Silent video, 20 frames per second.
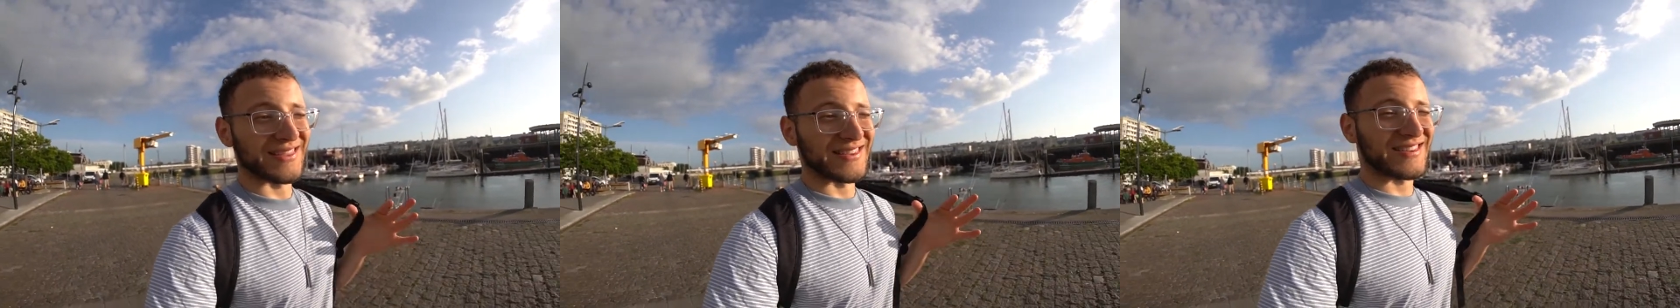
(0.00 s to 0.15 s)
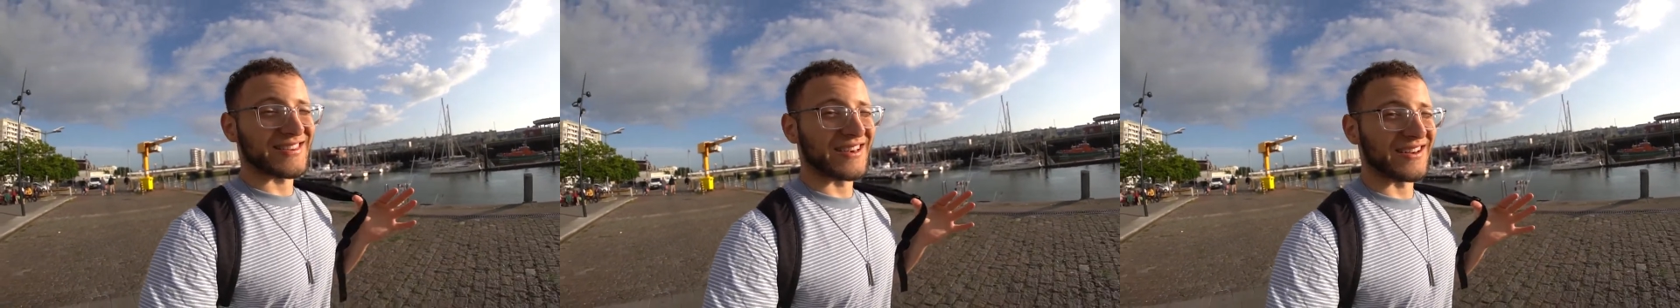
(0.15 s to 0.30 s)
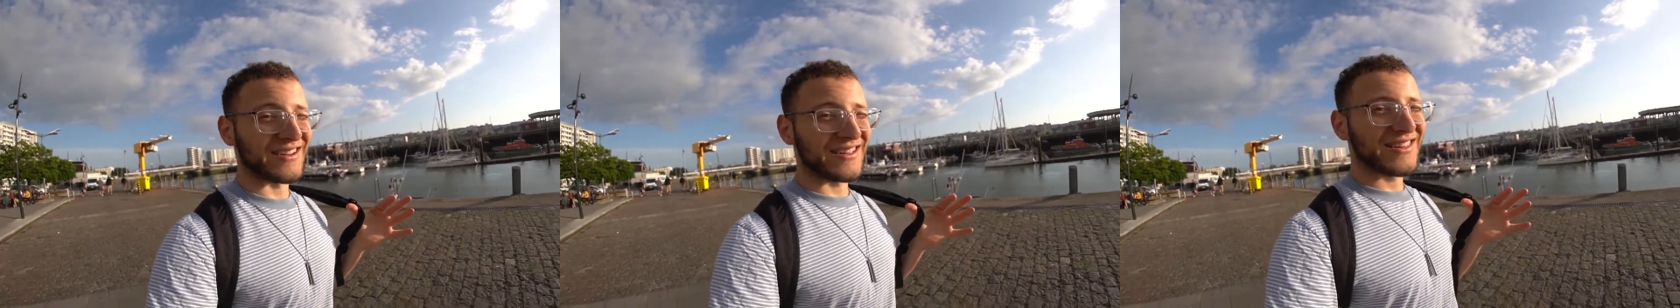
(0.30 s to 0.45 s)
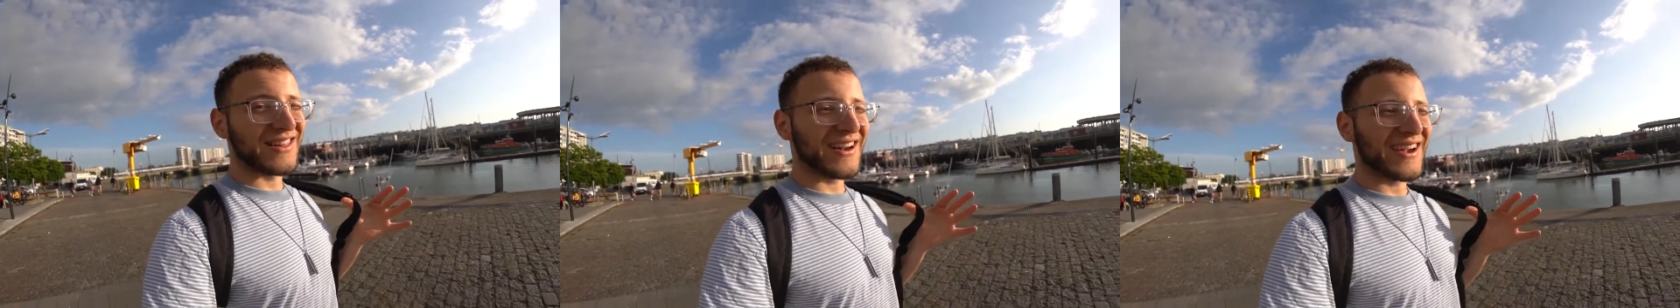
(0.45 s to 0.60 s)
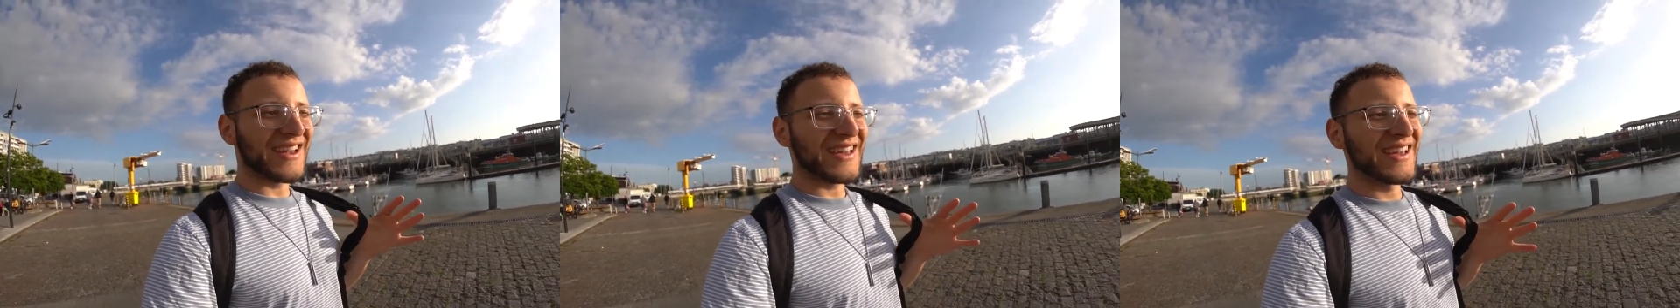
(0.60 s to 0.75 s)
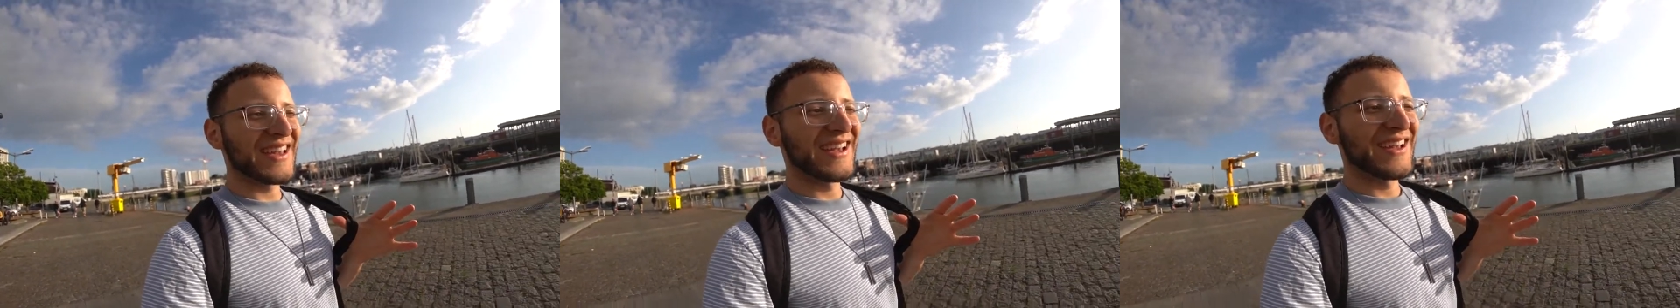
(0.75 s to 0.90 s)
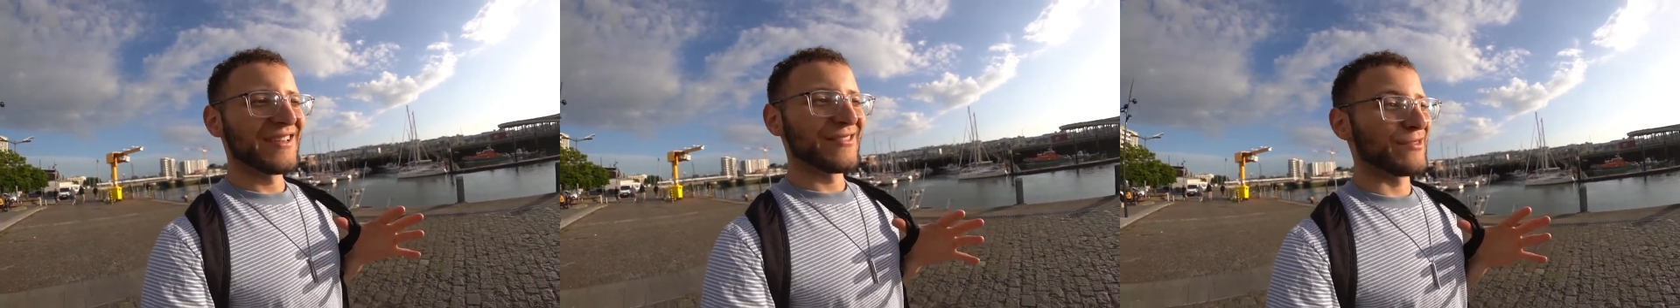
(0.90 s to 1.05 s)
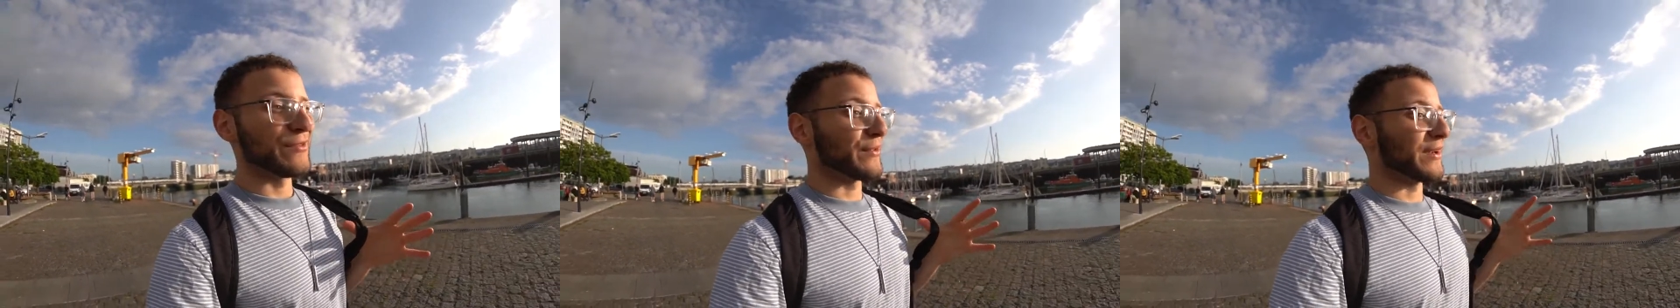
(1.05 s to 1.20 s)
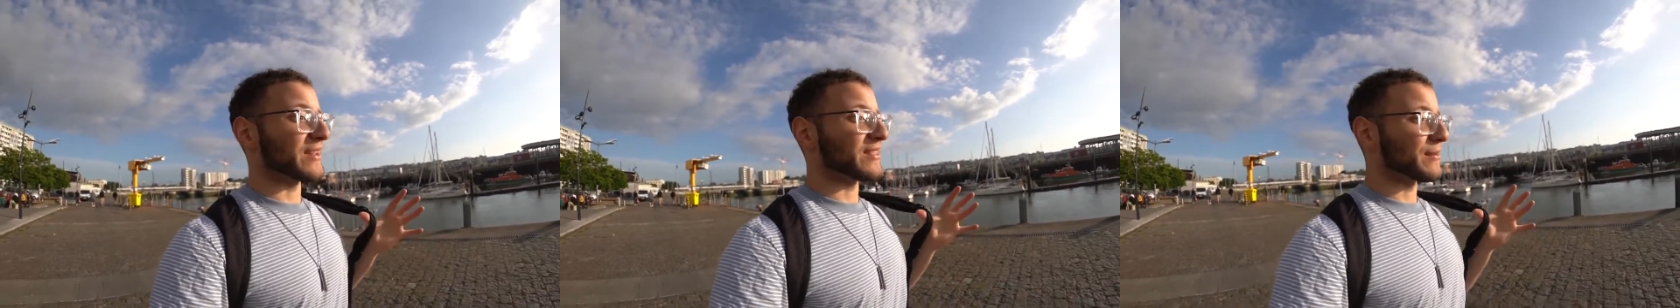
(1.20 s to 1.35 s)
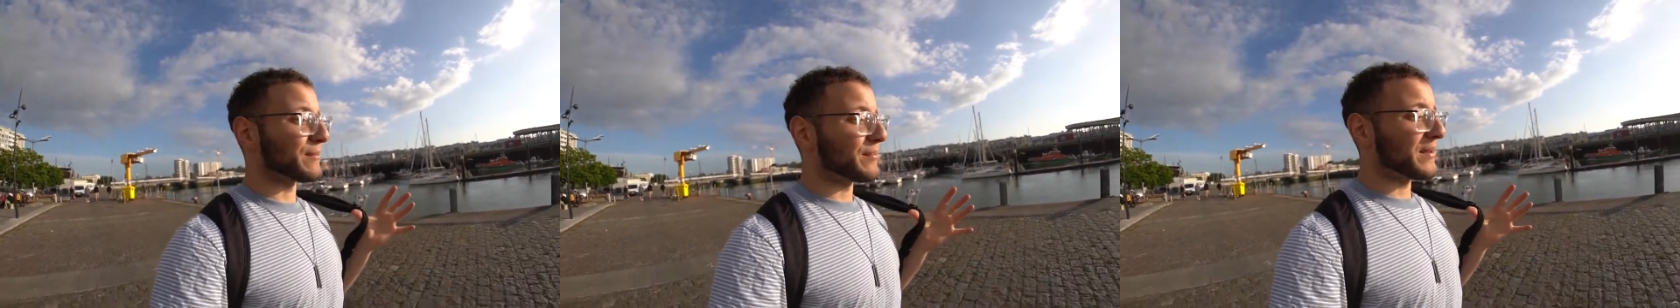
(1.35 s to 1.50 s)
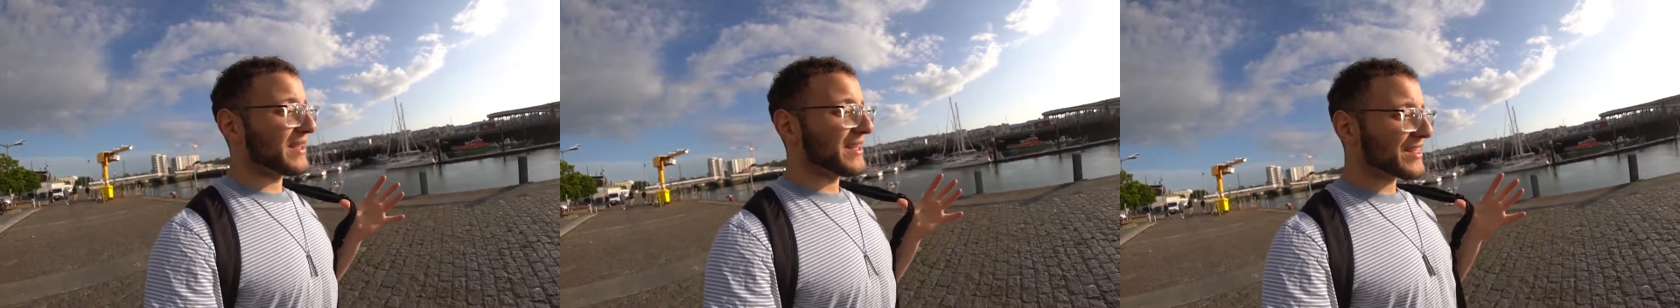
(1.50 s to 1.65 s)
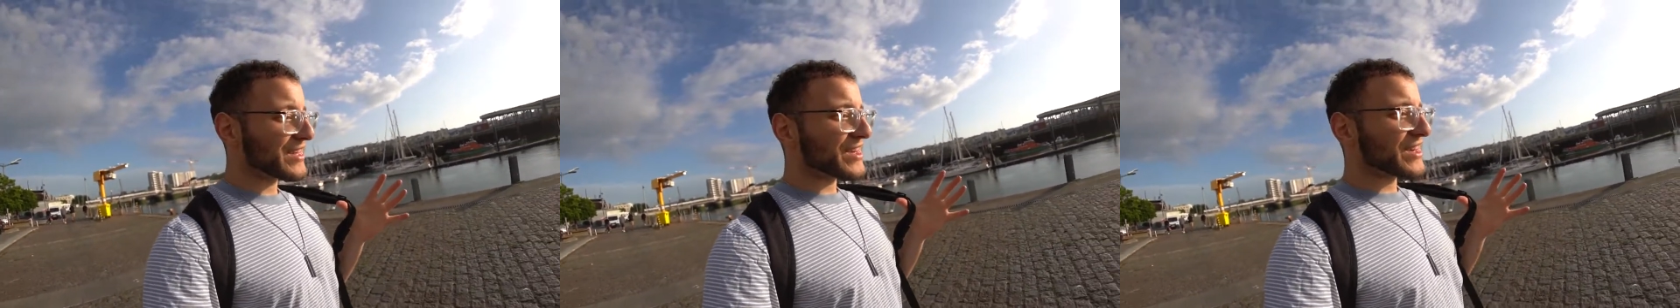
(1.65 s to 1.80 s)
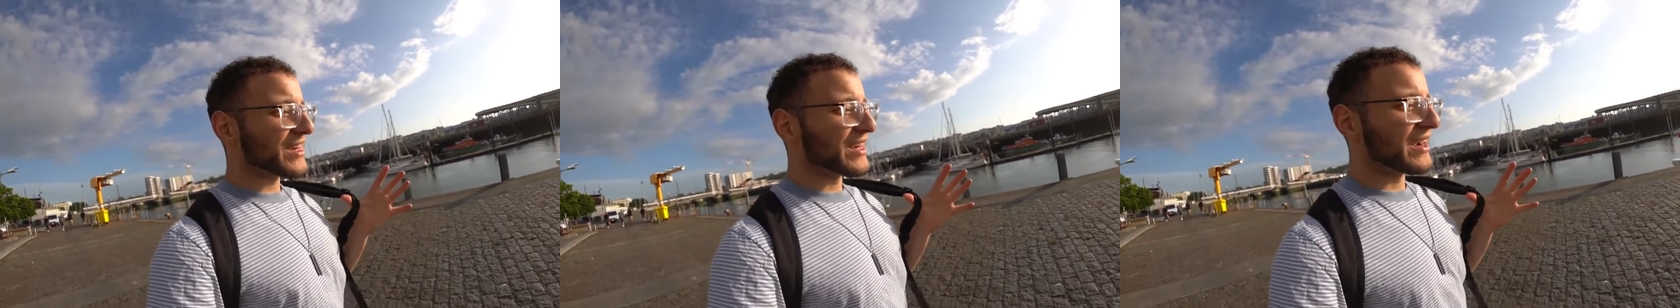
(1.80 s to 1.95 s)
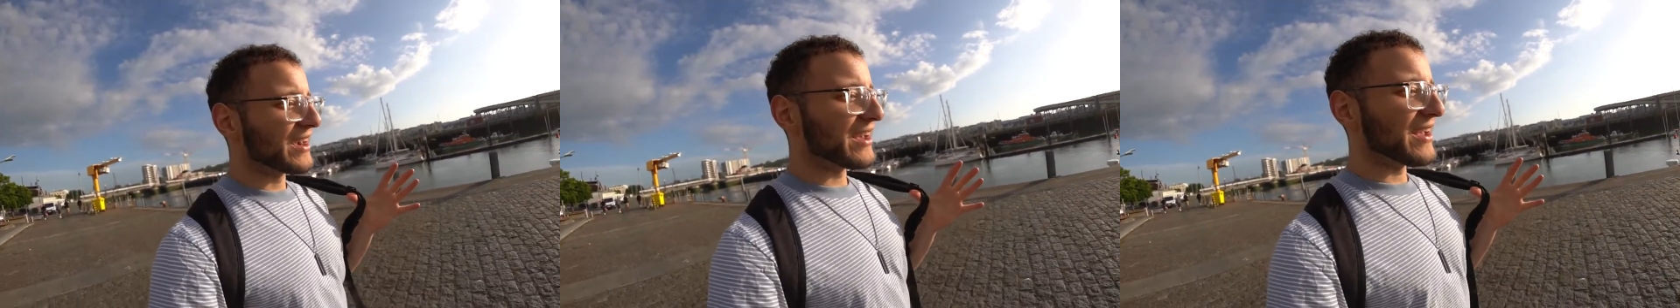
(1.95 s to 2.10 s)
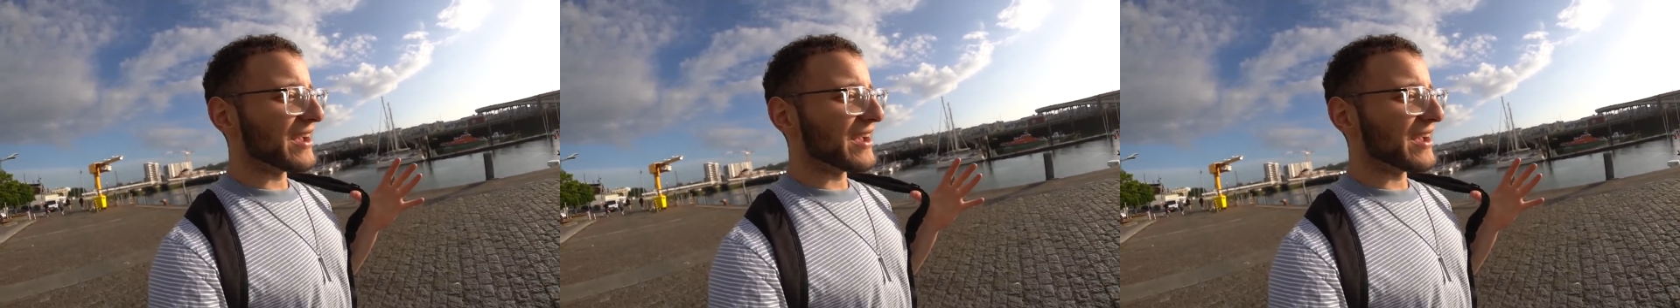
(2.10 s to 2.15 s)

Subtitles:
the sun a lot? Do you like the beach?